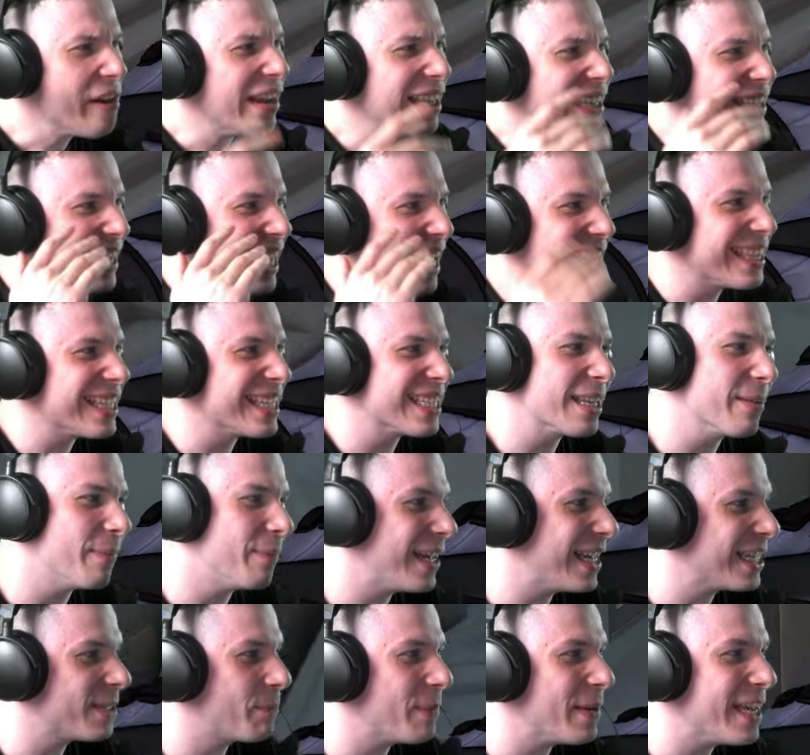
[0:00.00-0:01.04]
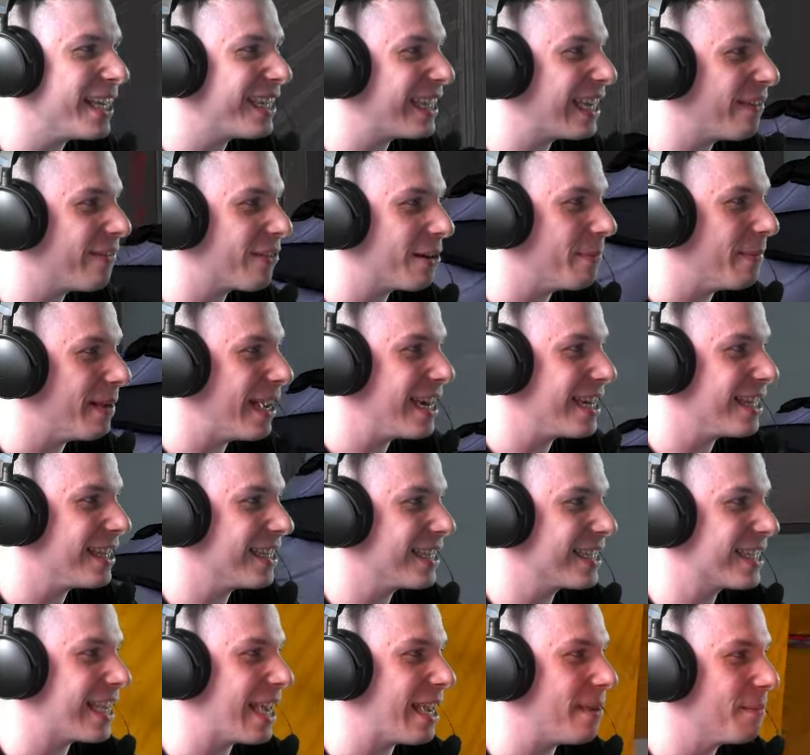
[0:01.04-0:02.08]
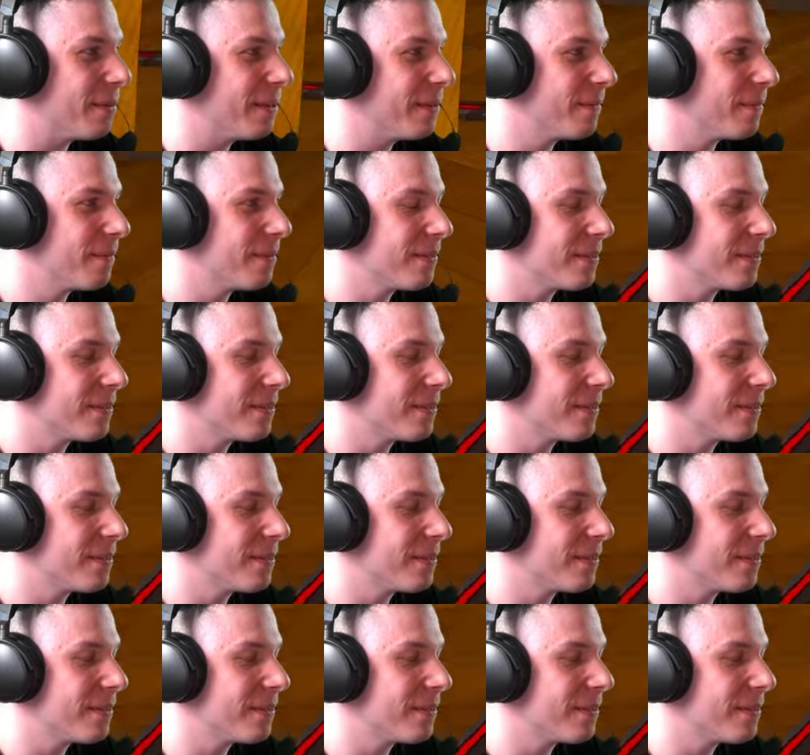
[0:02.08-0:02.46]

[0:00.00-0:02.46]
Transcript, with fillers: After getting that kill and making numbers advantage,